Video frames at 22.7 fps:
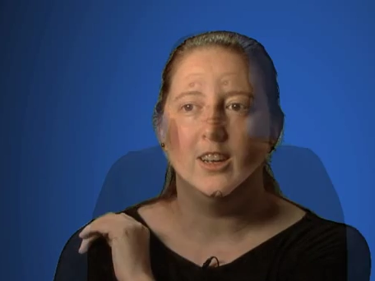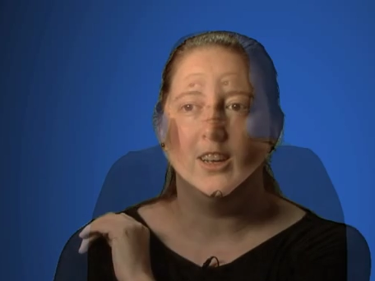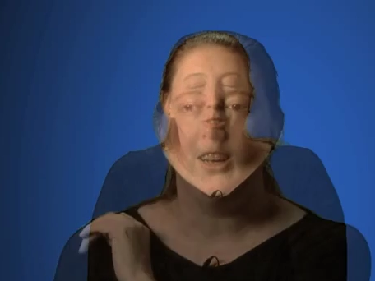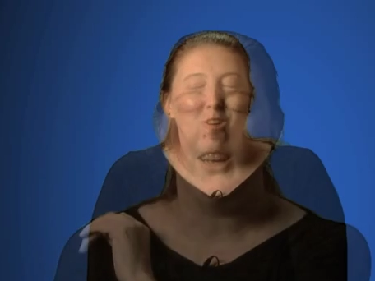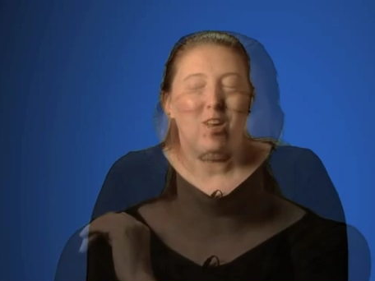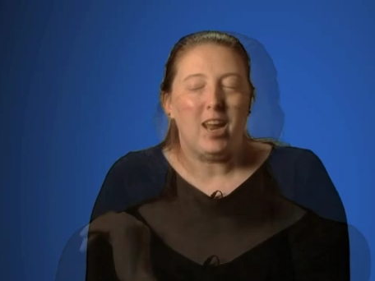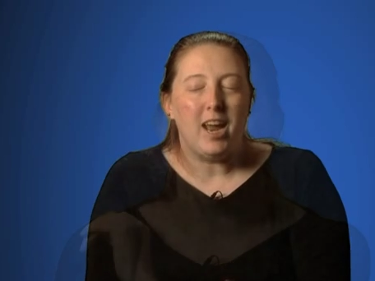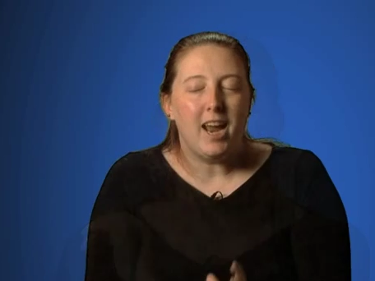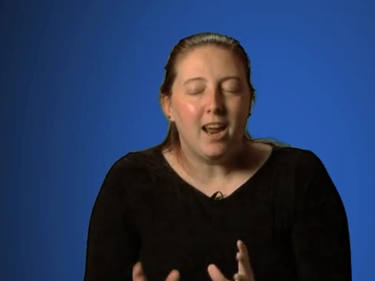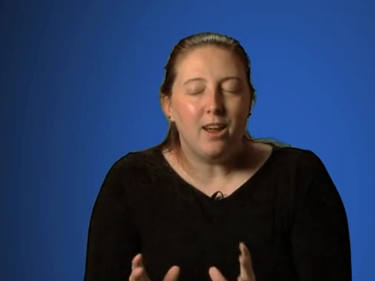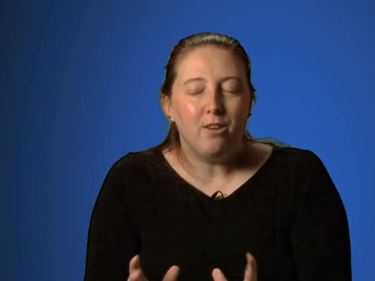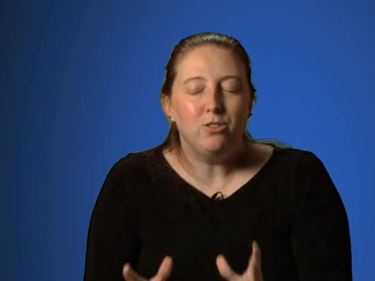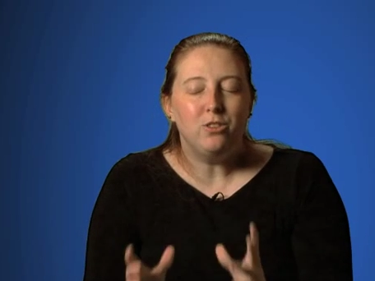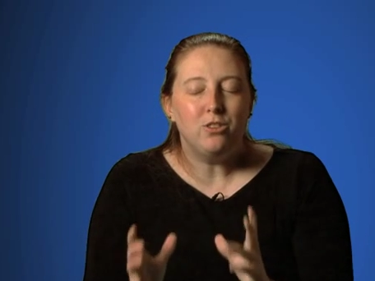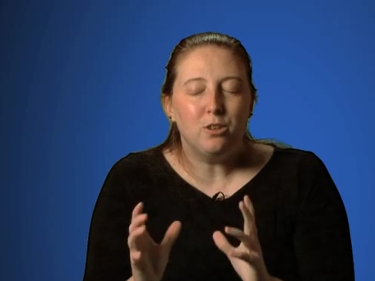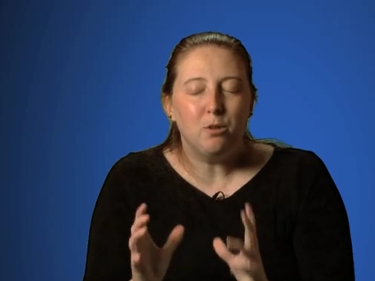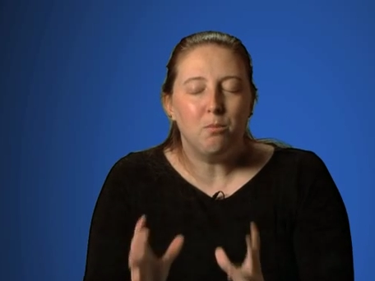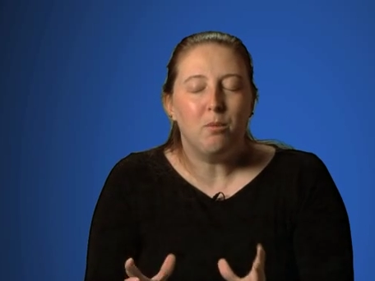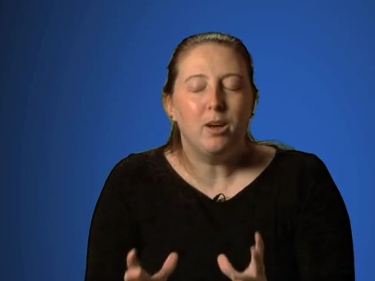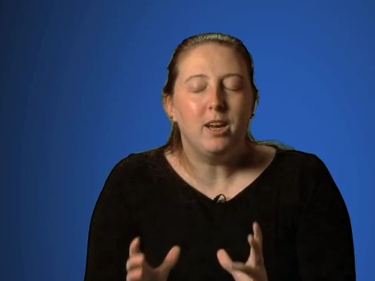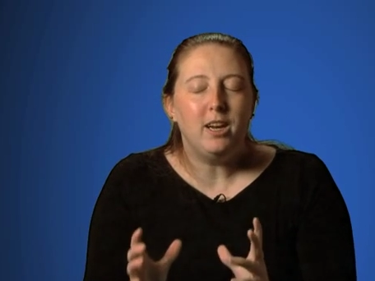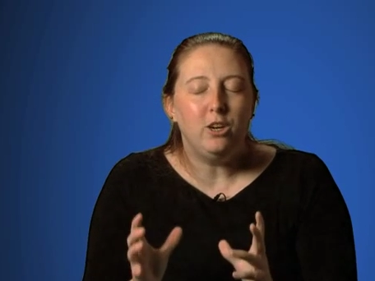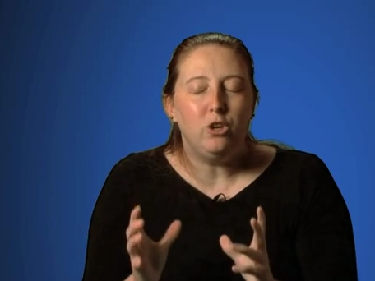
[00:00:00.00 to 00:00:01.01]
To have
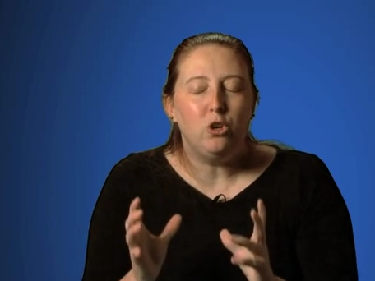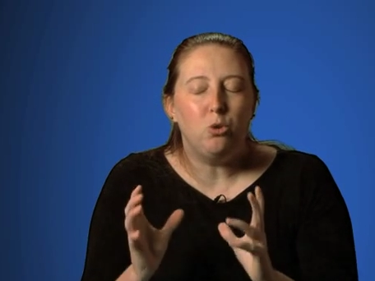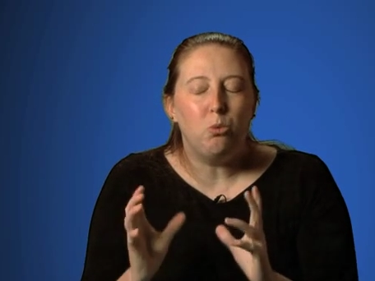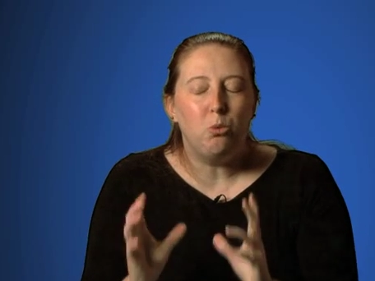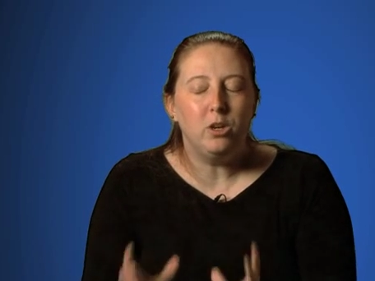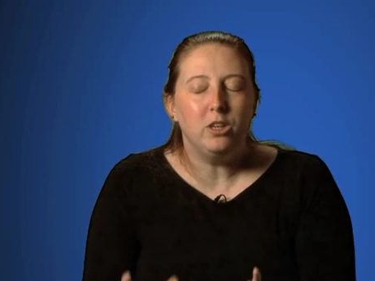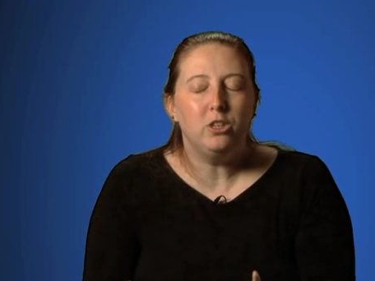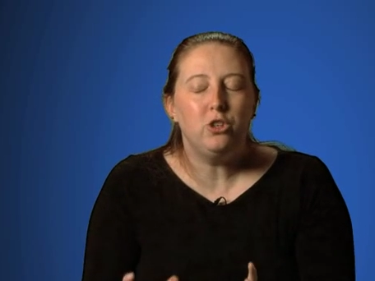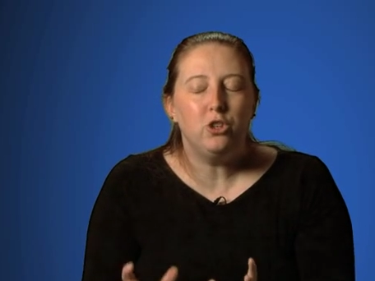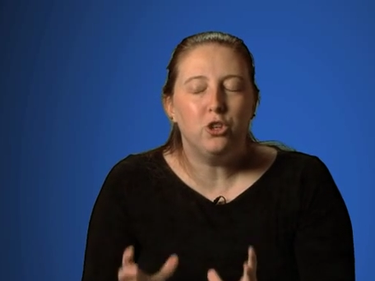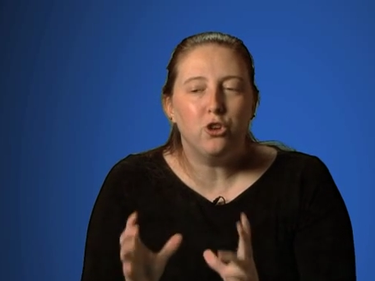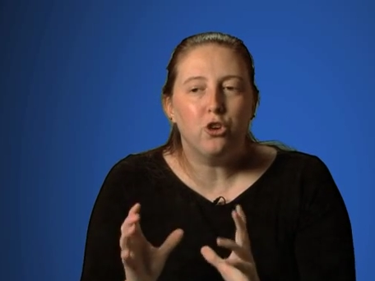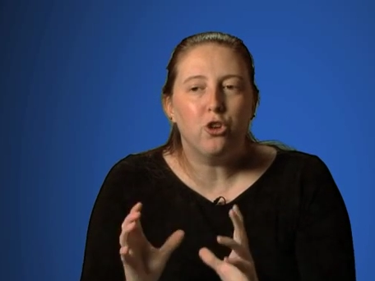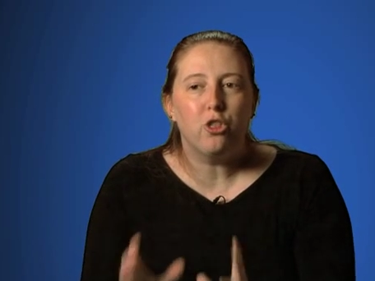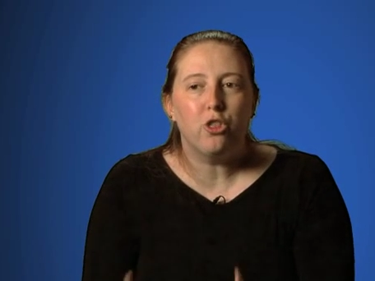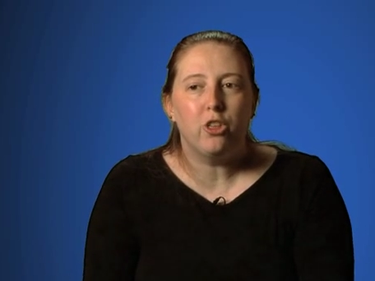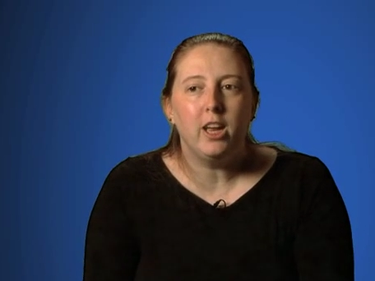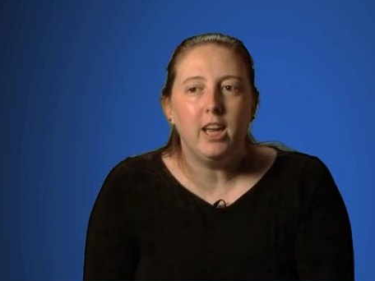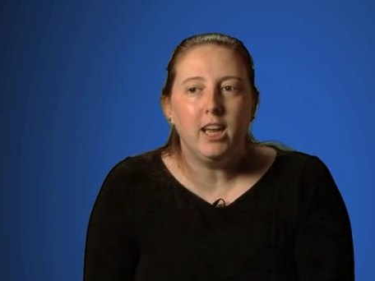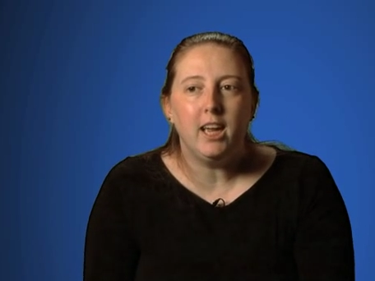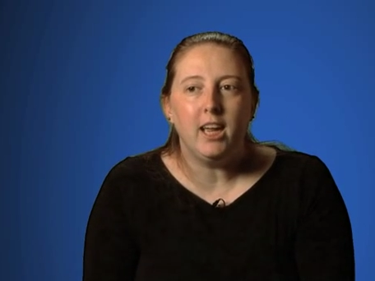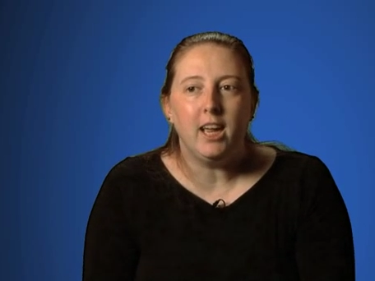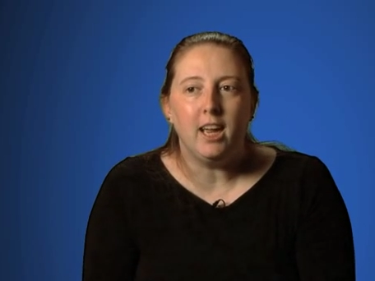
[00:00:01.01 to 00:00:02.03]
somebody twist your
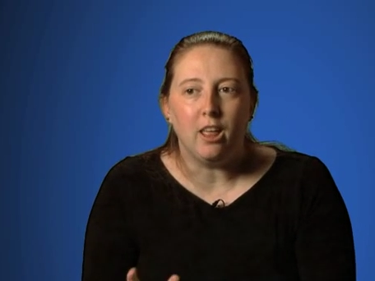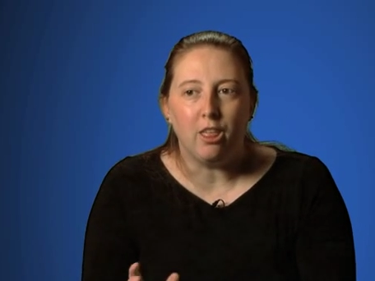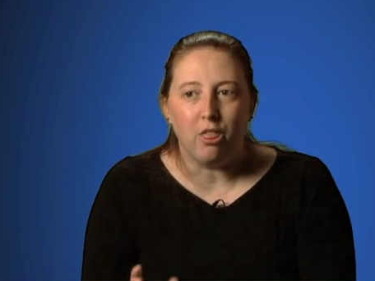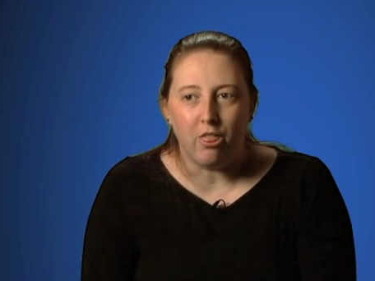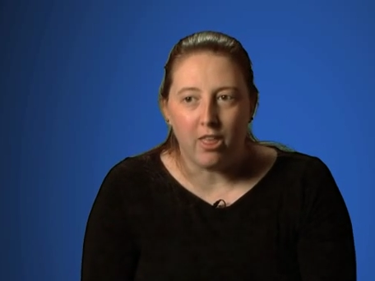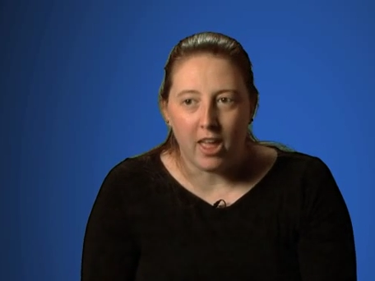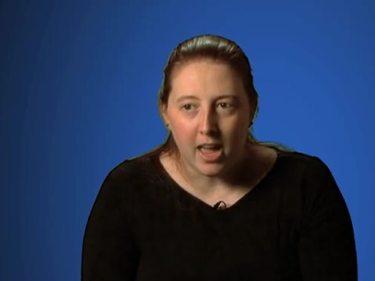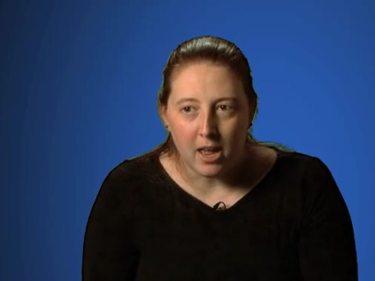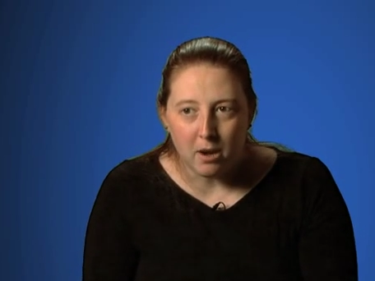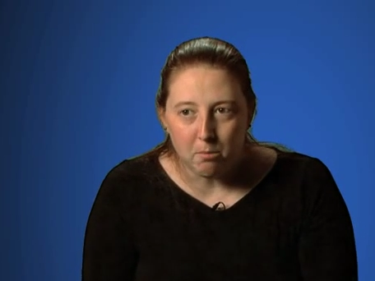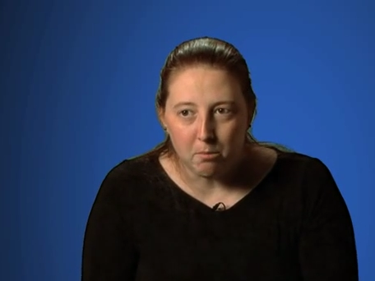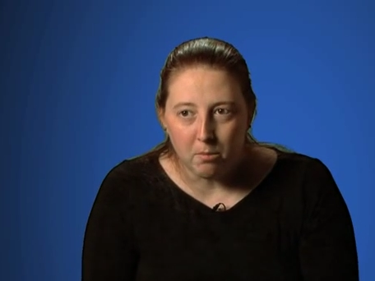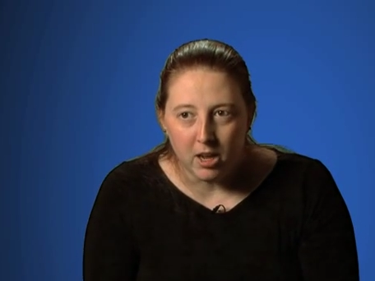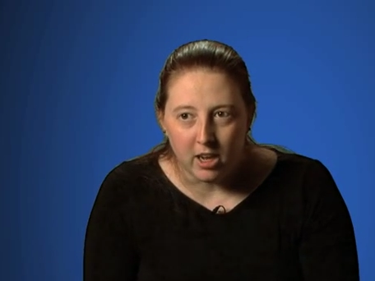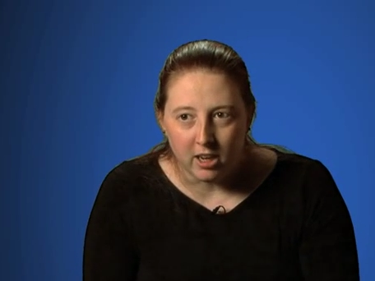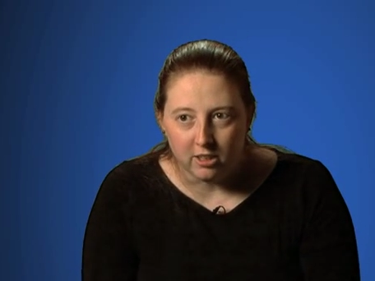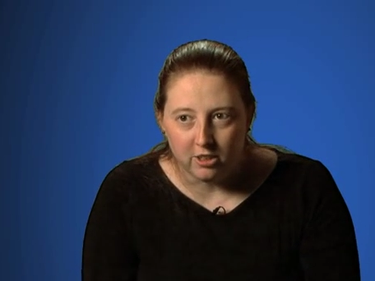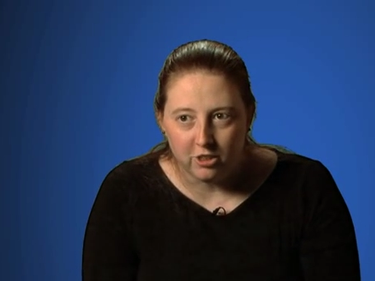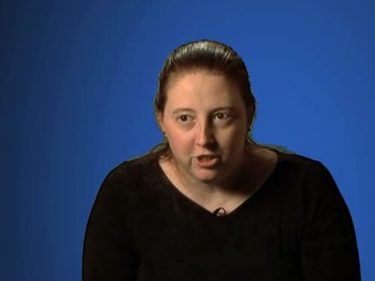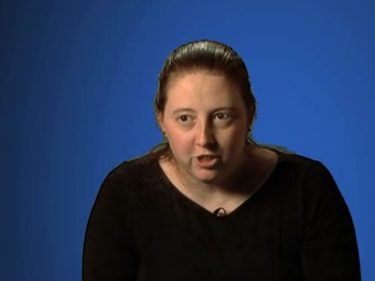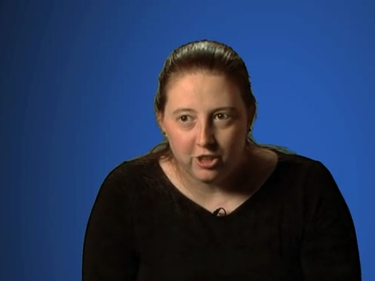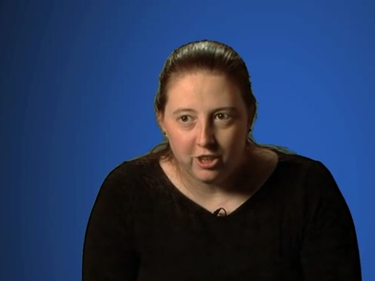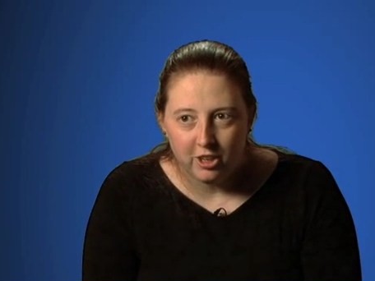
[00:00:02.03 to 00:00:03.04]
thinking that
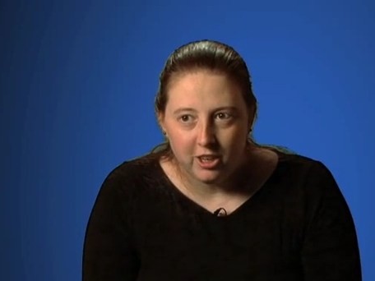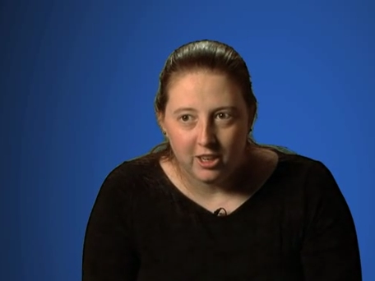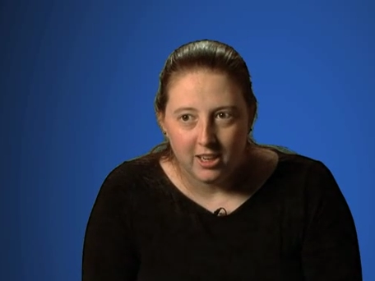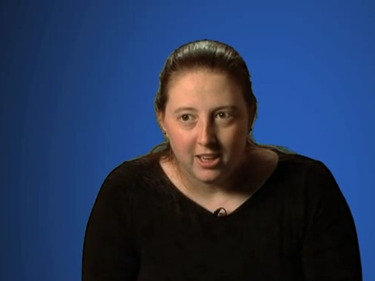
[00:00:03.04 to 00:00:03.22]
much